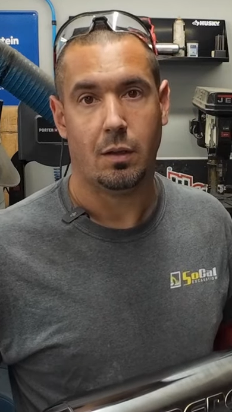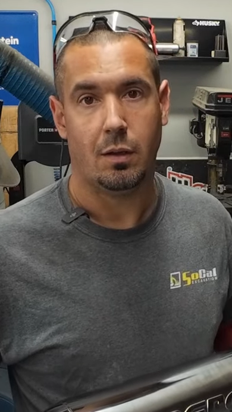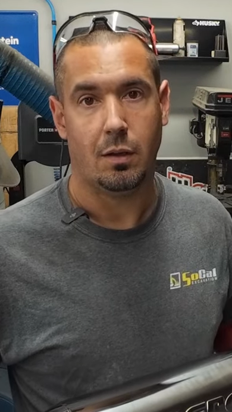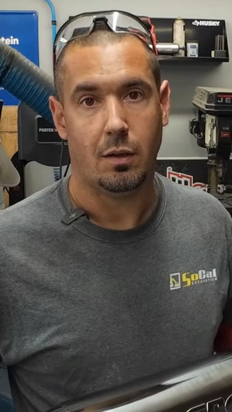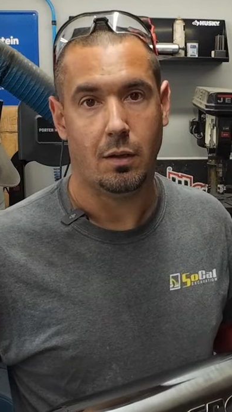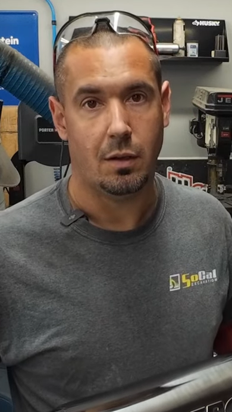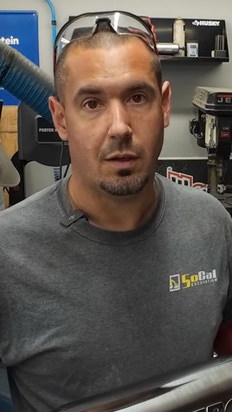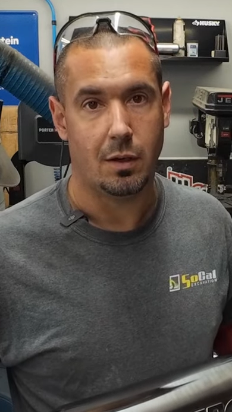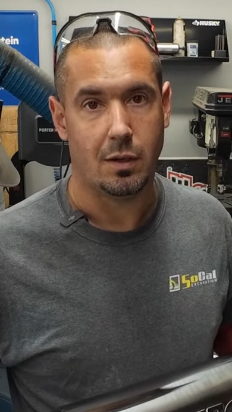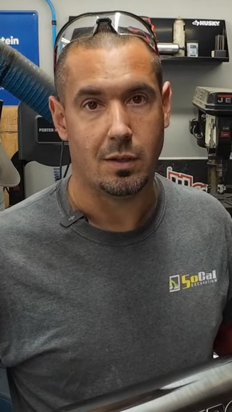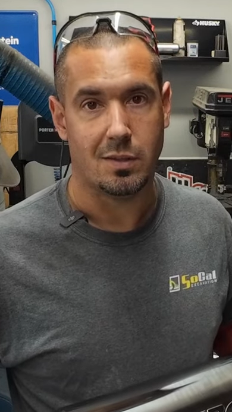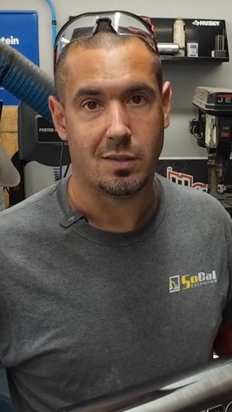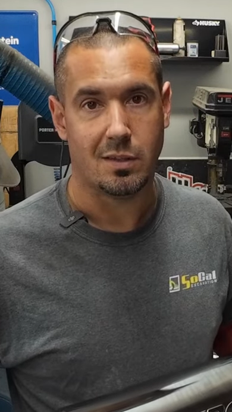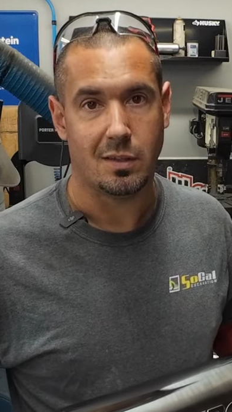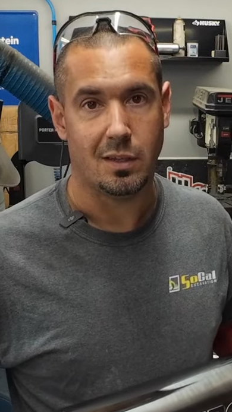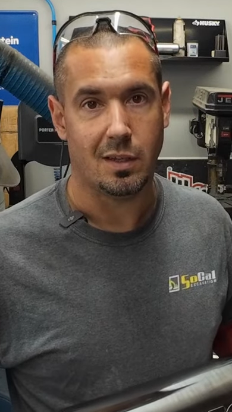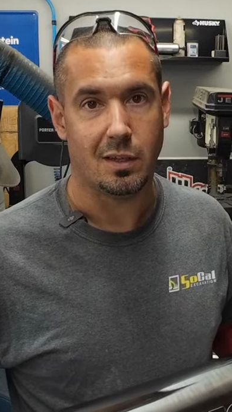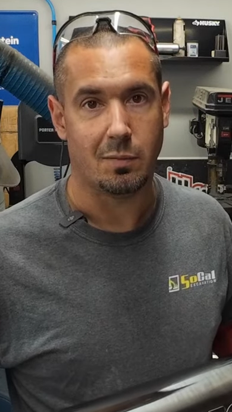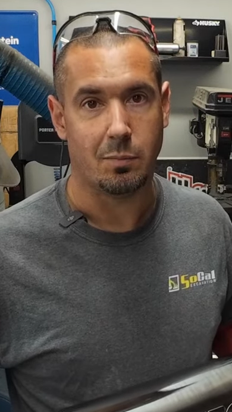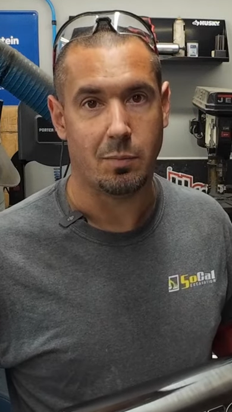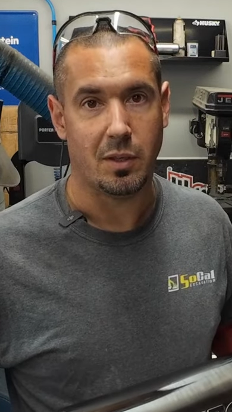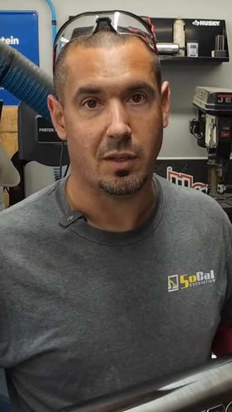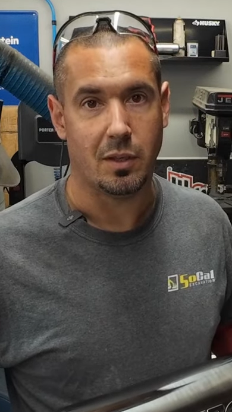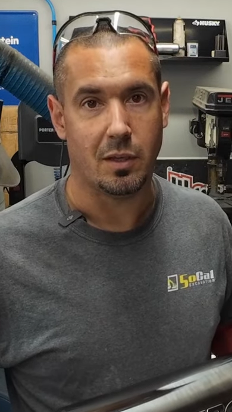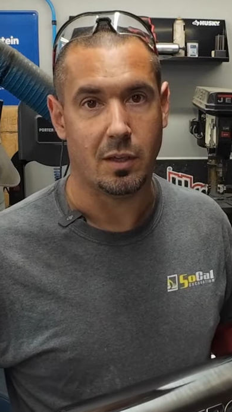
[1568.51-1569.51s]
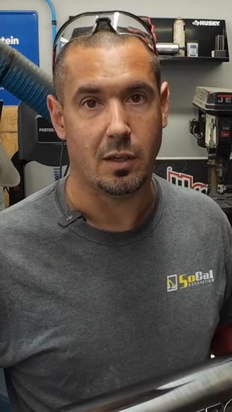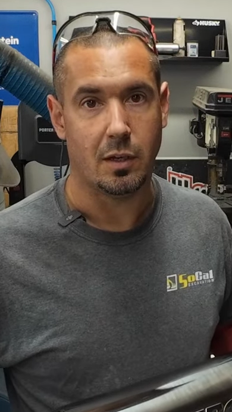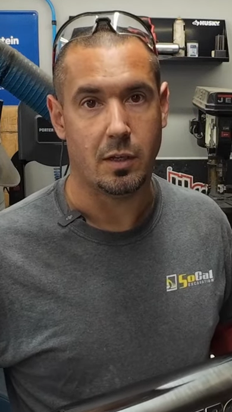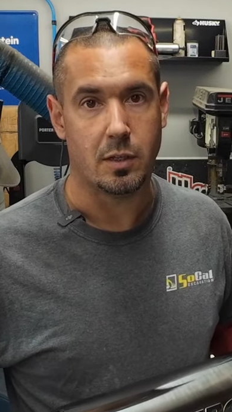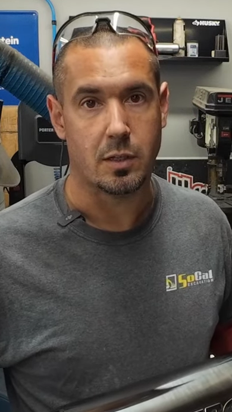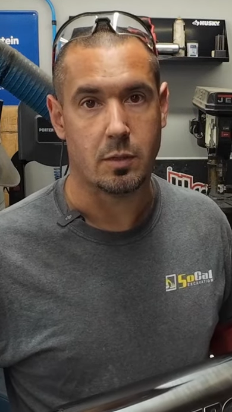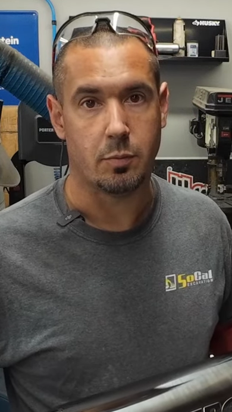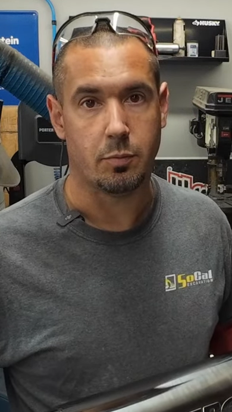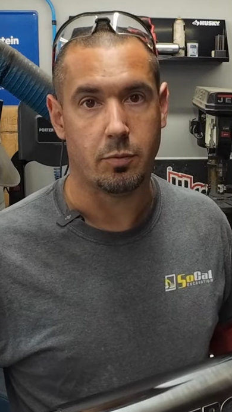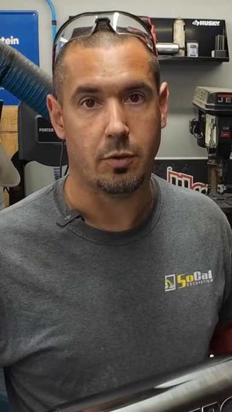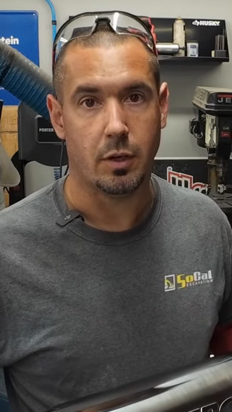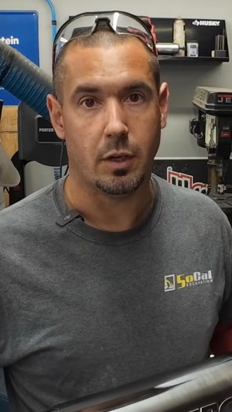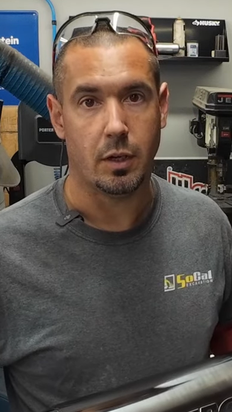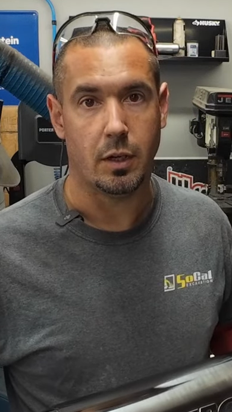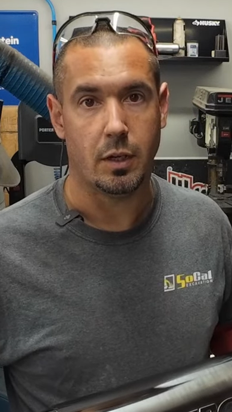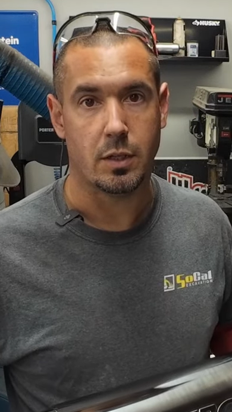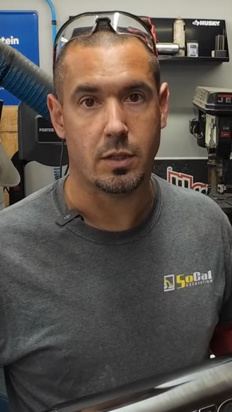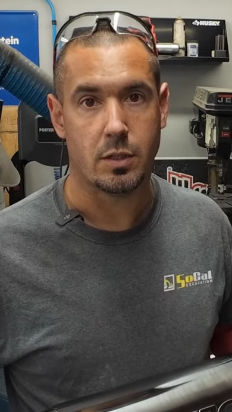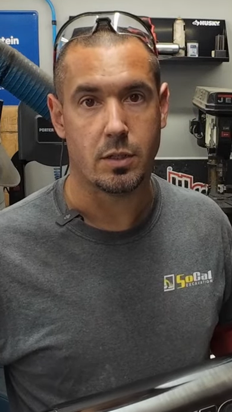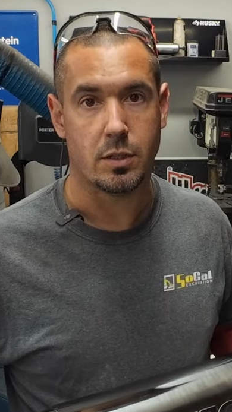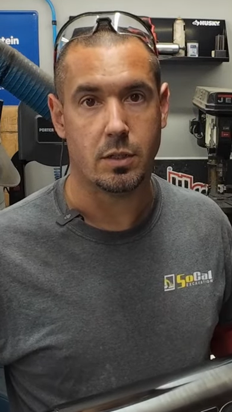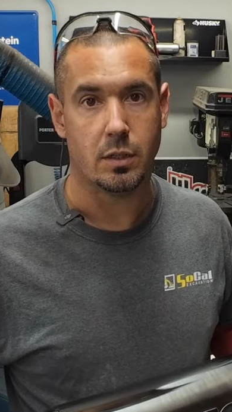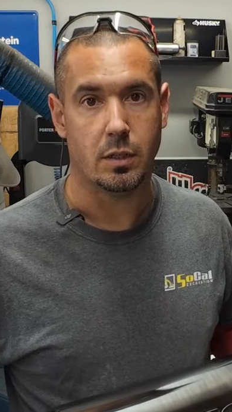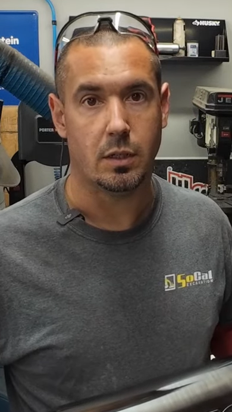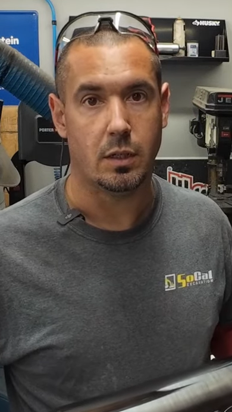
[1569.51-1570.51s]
honestly, I'd be kind of surprised.